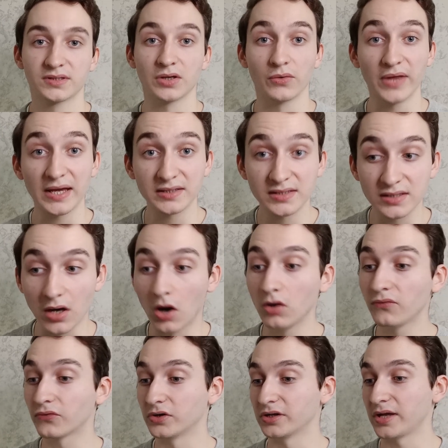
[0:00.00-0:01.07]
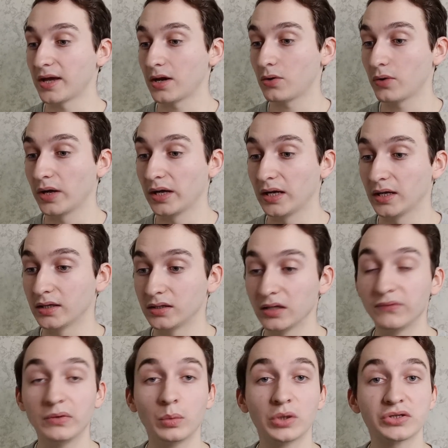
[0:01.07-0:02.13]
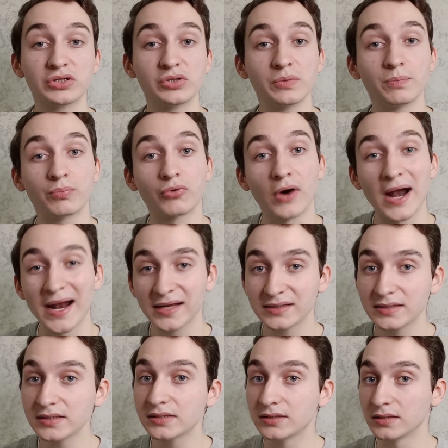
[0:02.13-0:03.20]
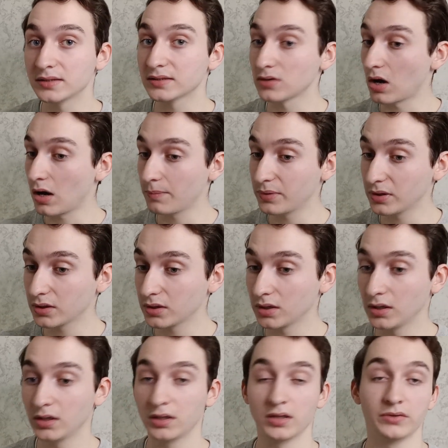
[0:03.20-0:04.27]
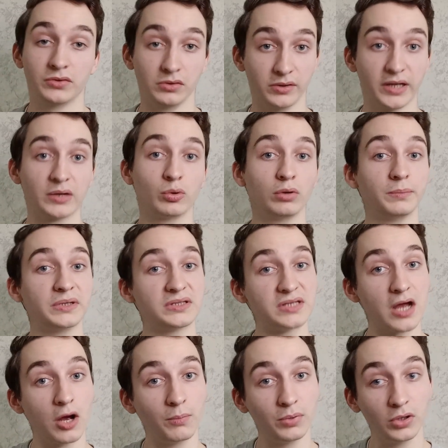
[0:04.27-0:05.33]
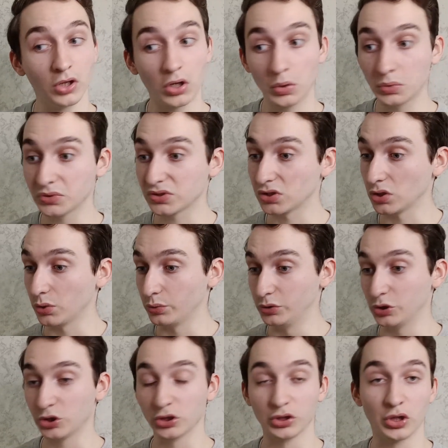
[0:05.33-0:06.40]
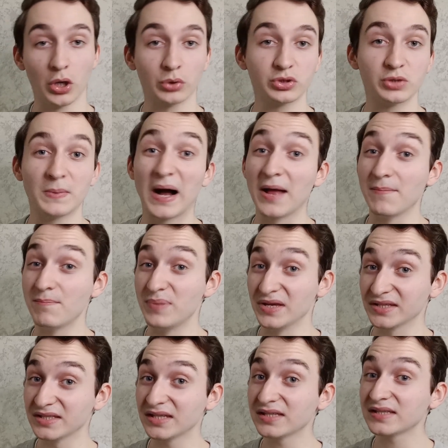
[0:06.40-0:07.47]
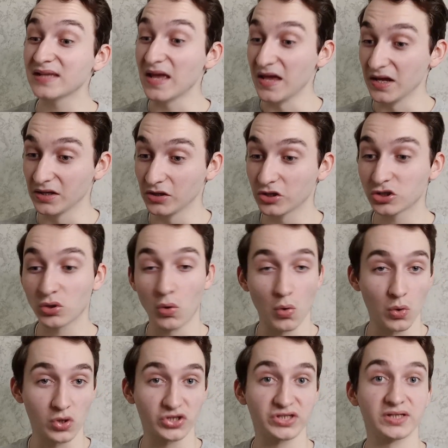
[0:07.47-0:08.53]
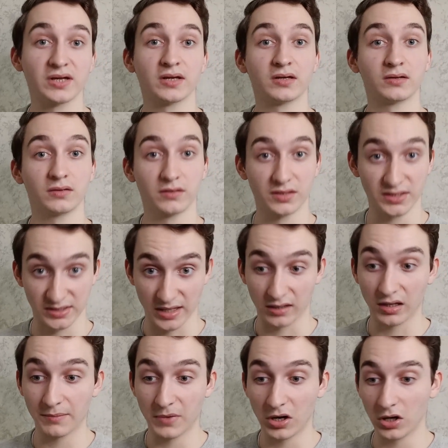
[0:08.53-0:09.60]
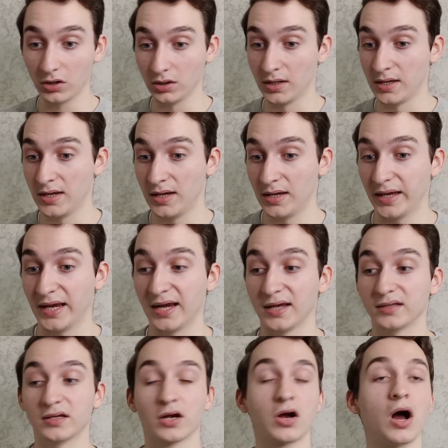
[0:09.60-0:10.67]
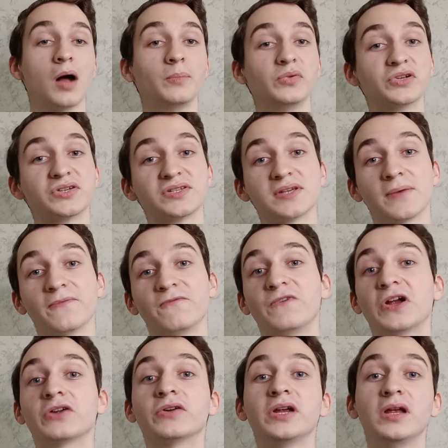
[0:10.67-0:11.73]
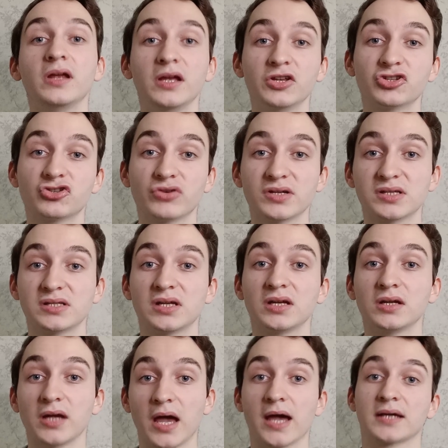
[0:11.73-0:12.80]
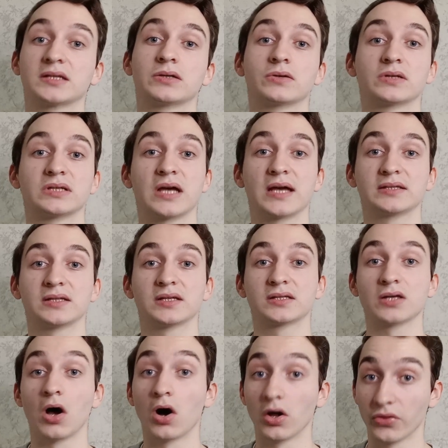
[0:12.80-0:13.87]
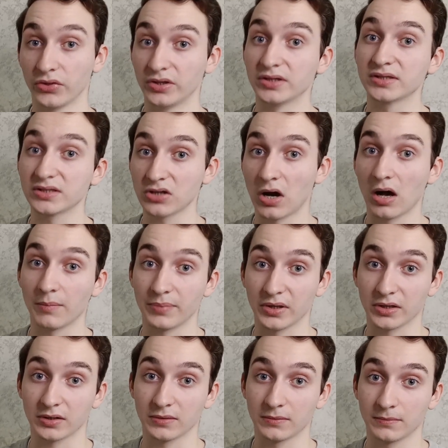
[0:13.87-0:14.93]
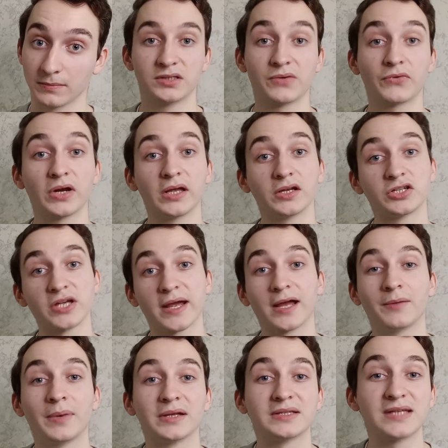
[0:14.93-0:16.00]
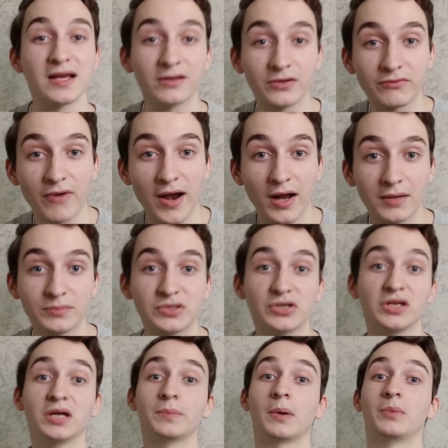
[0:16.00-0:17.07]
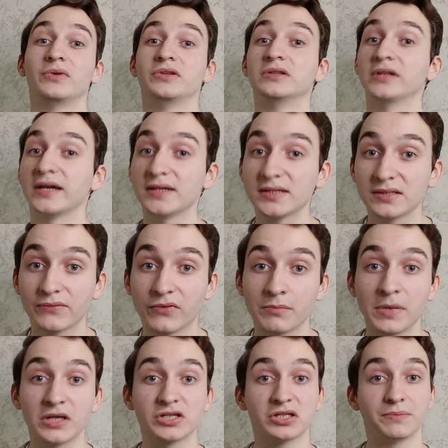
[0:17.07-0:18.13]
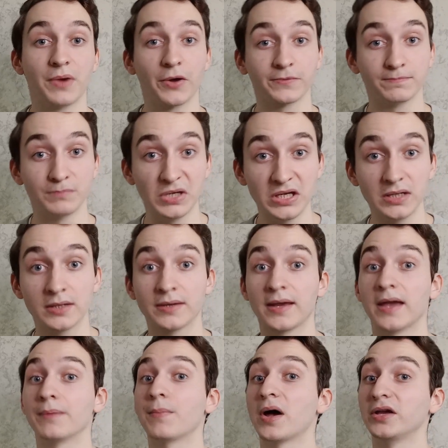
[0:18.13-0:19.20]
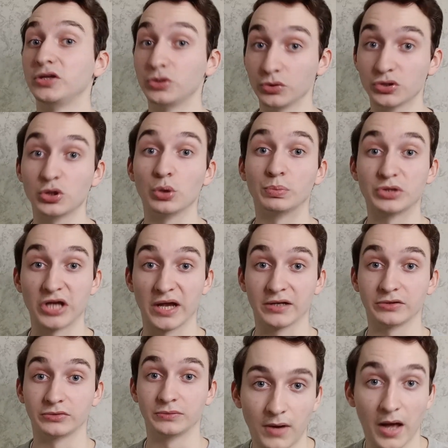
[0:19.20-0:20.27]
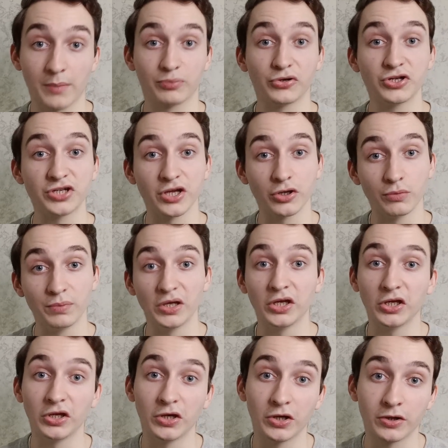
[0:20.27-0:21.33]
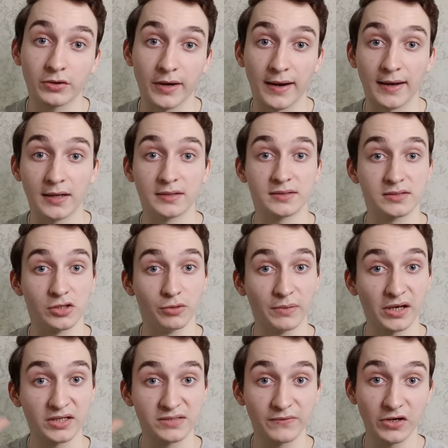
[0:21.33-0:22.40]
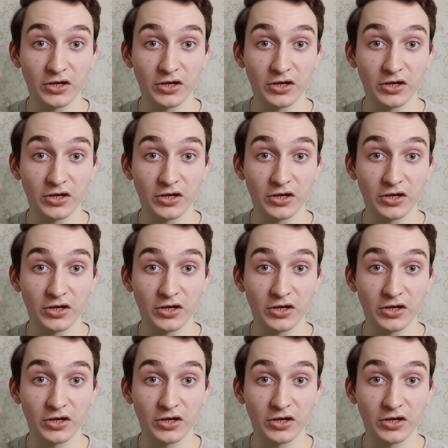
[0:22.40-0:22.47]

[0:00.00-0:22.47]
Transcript: So that's all for now, and if you want to practice this topic, the link will be down below. So you should go to my business English course, sell them all, and accomplish some very interesting exercises on this topic. Don't forget to check out my Telegram to keep up with the latest information about me and my YouTube channel. I appreciate you being here, and see you in the next